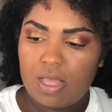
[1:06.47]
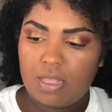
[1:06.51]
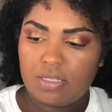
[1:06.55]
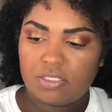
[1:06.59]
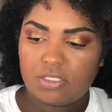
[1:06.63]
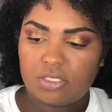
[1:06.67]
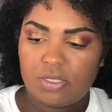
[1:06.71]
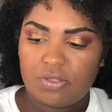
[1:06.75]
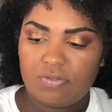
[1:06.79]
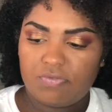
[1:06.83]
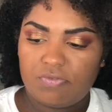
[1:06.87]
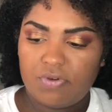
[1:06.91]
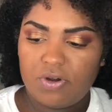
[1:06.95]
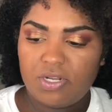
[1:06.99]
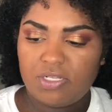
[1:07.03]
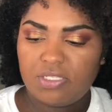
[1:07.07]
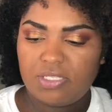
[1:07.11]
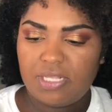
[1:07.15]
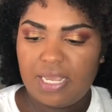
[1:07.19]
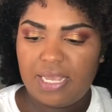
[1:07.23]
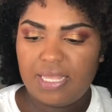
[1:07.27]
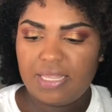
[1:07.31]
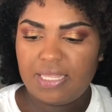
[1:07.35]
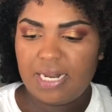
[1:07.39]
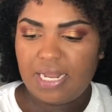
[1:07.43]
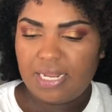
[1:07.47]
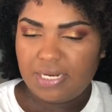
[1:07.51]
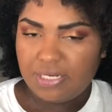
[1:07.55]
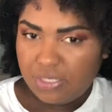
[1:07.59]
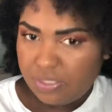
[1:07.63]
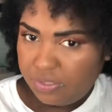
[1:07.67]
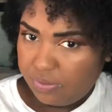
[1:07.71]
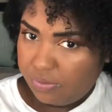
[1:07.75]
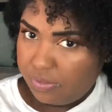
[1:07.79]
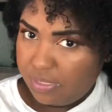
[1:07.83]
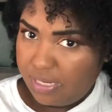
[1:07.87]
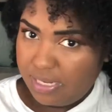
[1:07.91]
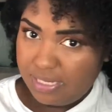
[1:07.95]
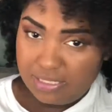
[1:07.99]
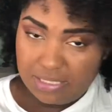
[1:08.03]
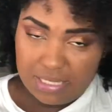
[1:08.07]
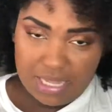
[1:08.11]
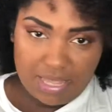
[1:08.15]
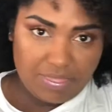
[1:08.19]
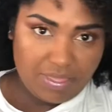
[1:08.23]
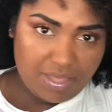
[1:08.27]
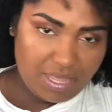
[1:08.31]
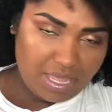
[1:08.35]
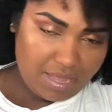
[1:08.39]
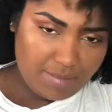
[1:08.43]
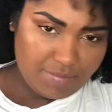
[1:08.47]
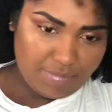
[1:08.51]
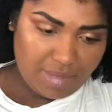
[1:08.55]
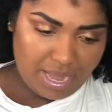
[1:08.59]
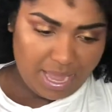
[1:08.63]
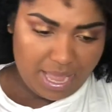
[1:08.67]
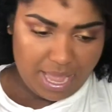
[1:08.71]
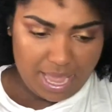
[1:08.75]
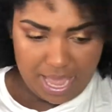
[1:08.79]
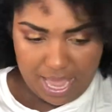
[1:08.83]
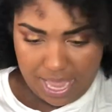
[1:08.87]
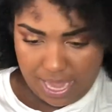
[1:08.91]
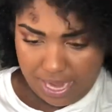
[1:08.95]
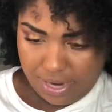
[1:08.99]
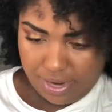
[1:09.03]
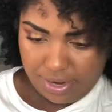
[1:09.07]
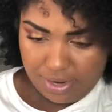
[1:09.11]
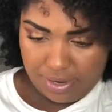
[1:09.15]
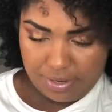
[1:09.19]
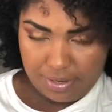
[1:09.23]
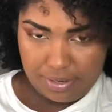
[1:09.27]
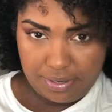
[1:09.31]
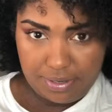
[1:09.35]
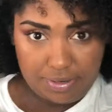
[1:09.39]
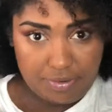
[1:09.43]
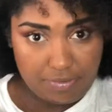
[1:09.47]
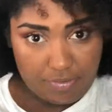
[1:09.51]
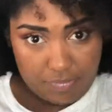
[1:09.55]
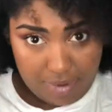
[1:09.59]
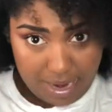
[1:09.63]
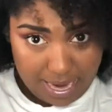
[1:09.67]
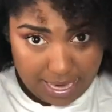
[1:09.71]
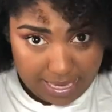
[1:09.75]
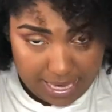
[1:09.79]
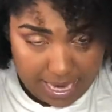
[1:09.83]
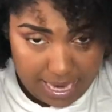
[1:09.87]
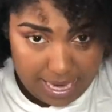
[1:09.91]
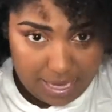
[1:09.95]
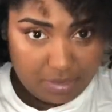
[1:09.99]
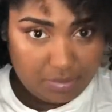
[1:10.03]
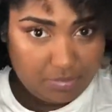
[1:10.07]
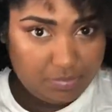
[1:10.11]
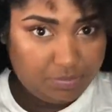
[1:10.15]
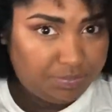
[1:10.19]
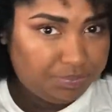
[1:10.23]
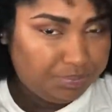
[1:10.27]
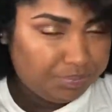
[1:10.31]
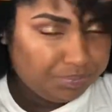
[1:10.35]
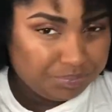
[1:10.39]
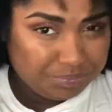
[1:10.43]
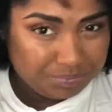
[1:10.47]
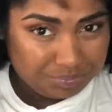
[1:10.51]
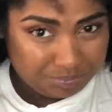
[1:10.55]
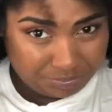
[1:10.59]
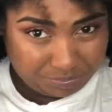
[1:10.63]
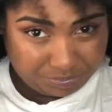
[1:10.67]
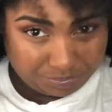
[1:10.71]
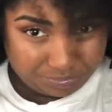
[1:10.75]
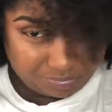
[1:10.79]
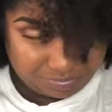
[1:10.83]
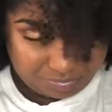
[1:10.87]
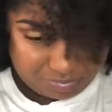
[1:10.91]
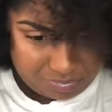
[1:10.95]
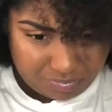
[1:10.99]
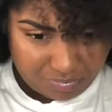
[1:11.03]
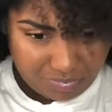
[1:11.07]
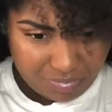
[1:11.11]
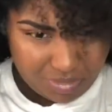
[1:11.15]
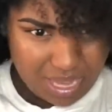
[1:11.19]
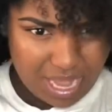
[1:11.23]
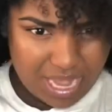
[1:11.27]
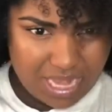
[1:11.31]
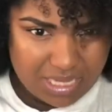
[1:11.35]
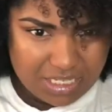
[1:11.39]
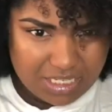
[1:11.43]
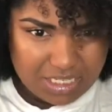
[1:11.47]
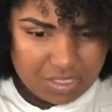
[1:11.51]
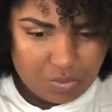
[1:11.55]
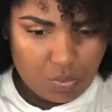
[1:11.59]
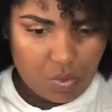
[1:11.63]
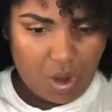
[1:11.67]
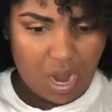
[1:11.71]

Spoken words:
So the first thing that I do is nothing in my hair right now. I just